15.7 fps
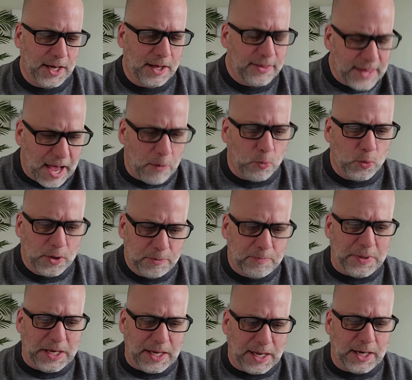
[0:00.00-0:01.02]
and that
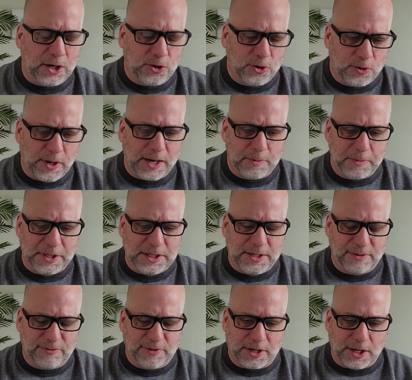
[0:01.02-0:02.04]
would be incredibly
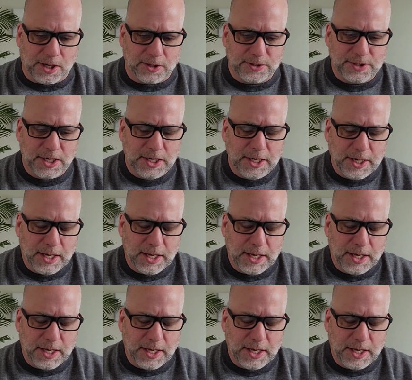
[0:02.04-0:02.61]
difficult.